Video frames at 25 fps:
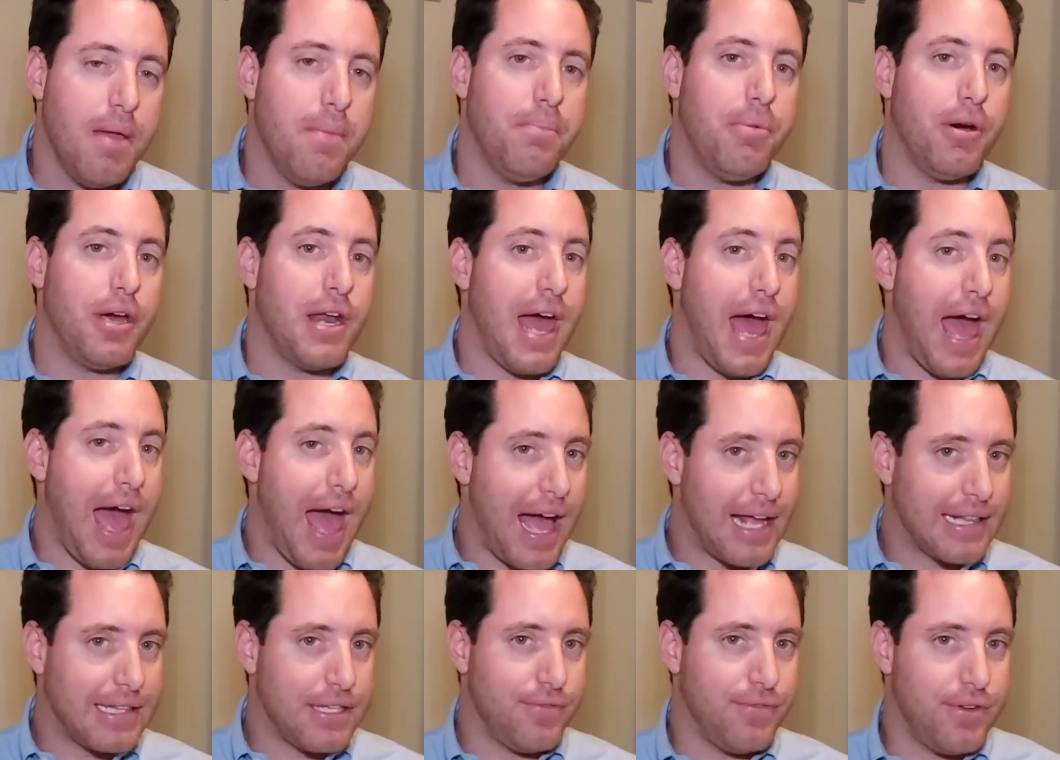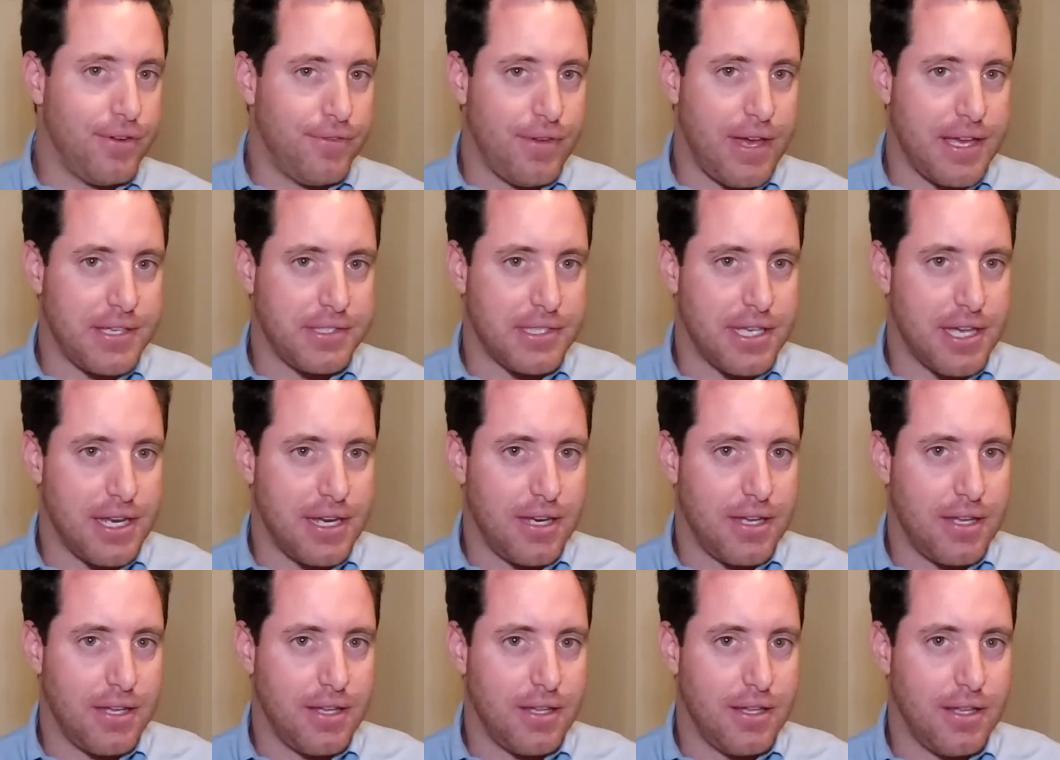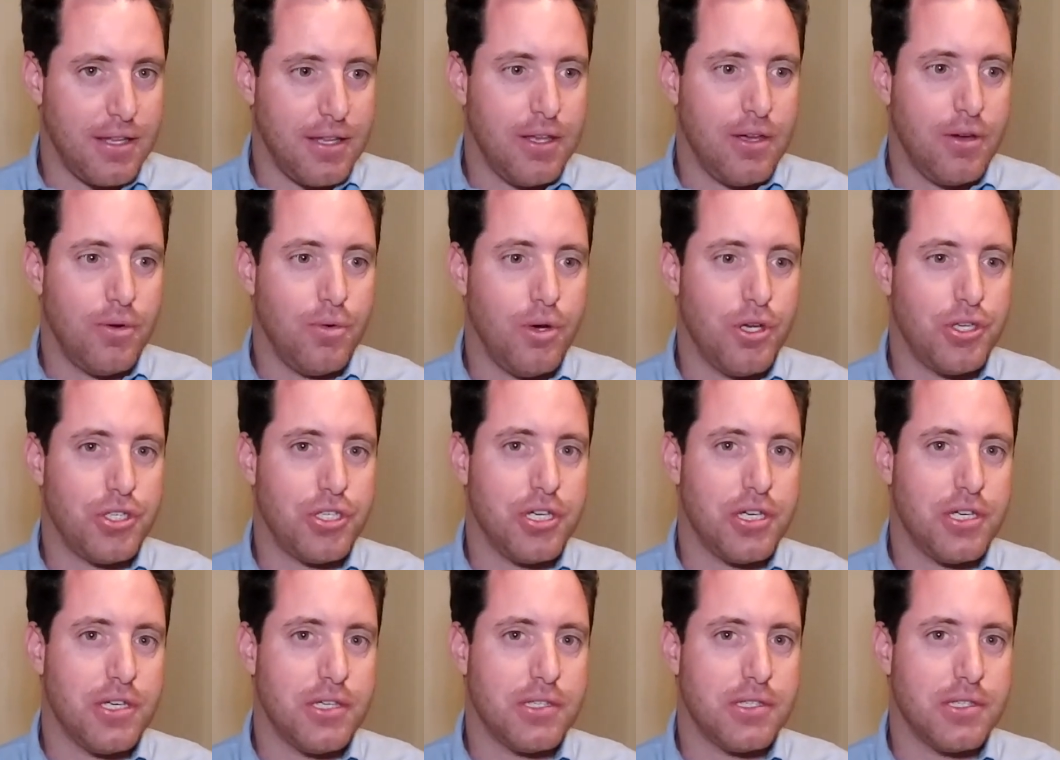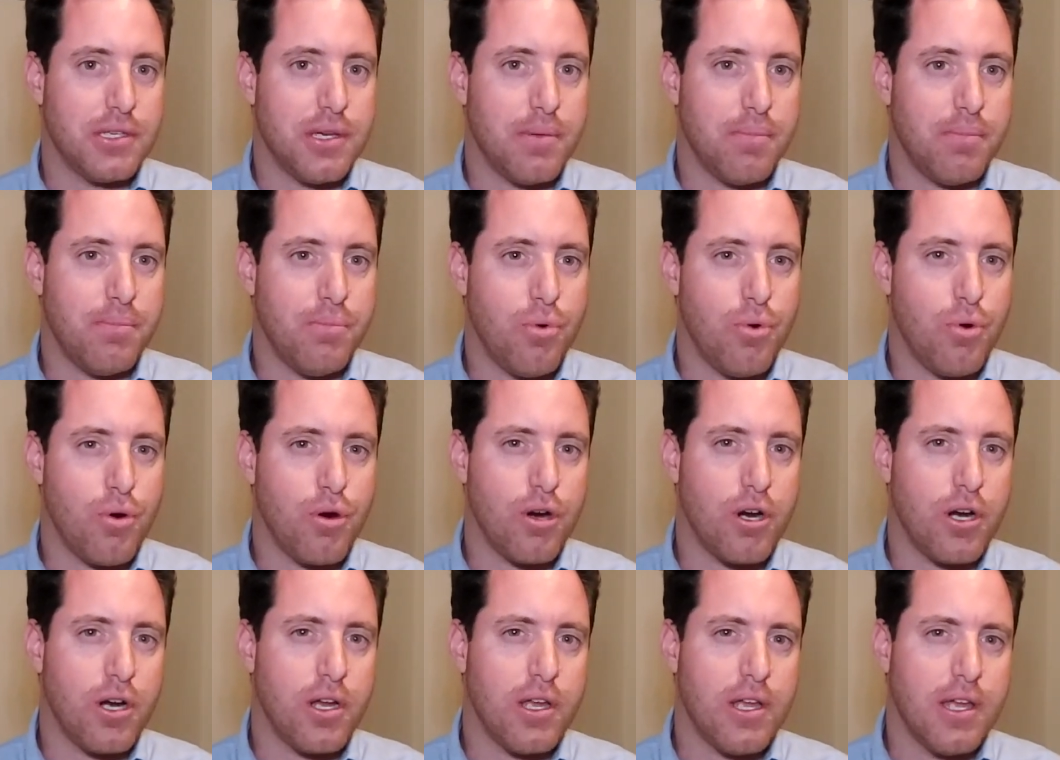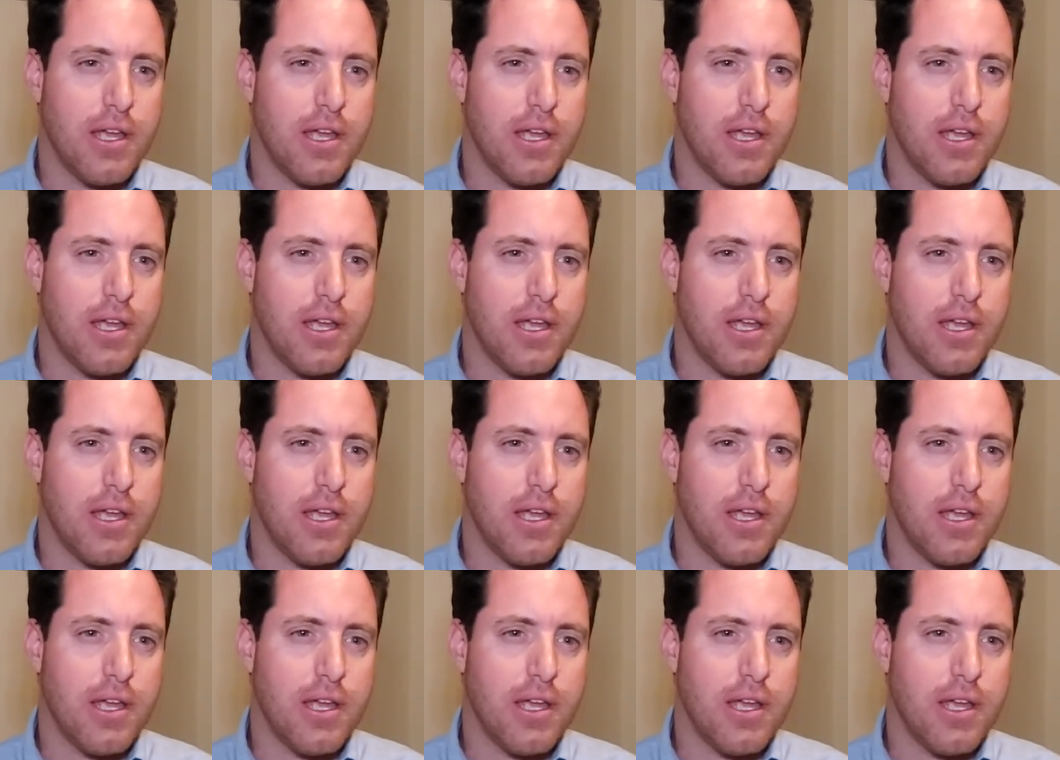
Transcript: But active investing, which is more